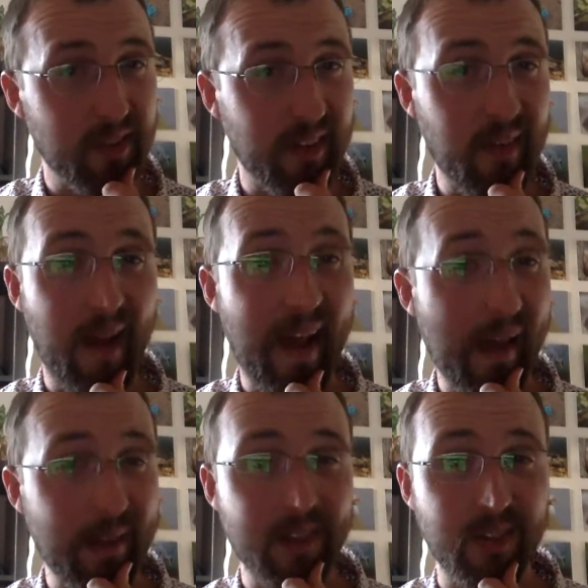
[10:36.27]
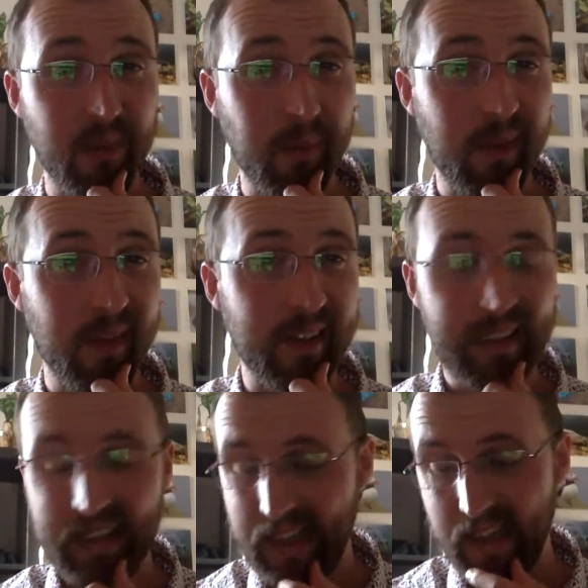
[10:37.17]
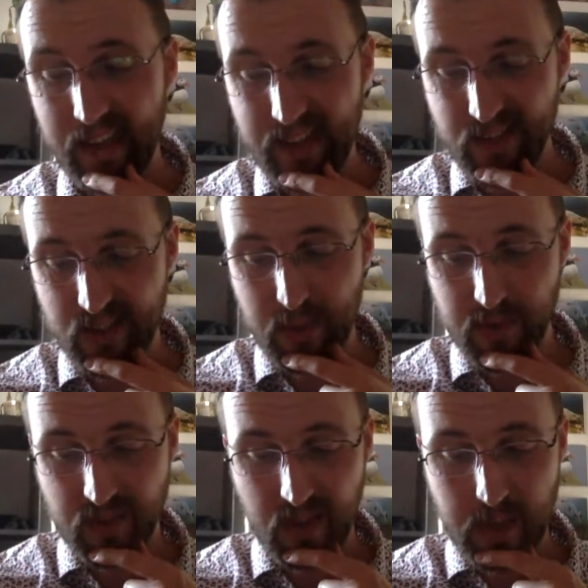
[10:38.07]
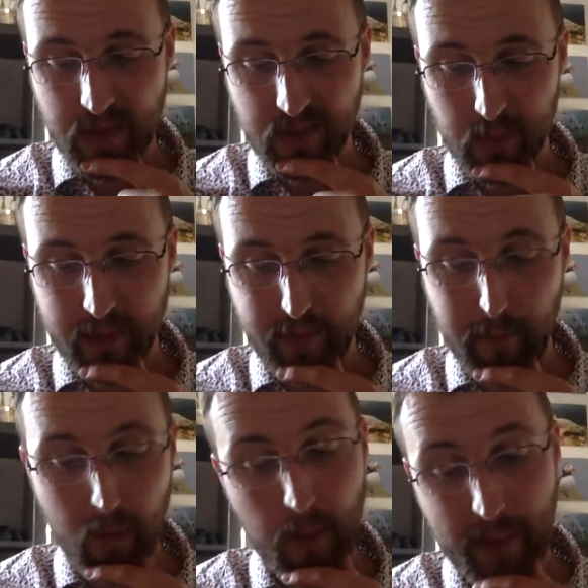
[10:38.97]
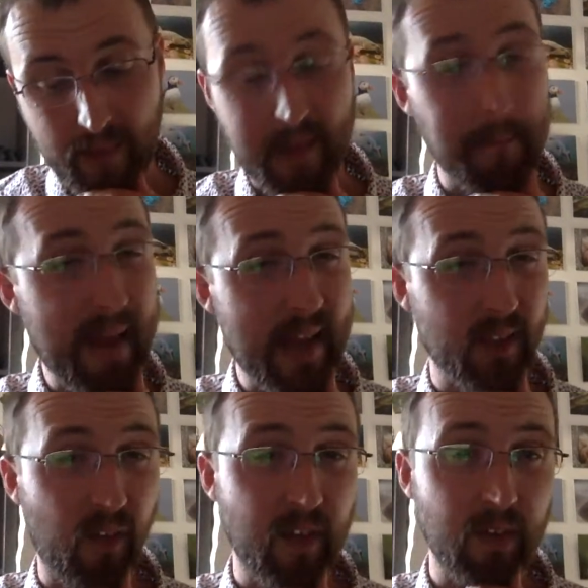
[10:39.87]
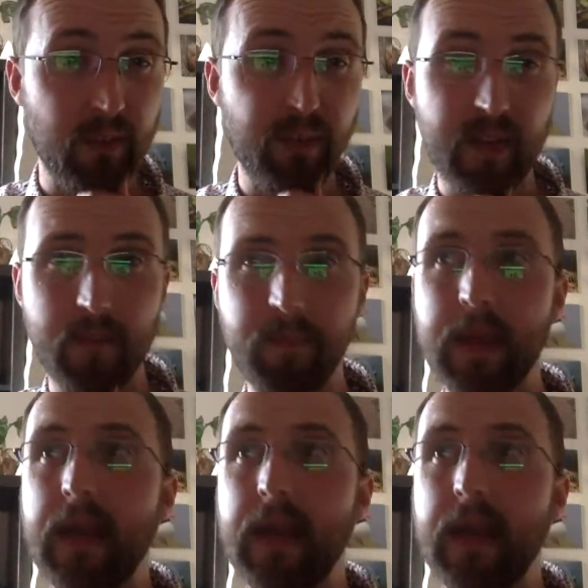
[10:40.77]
I don't know how that's going to work in terms of timings and whatever, but apparently May is very good for them.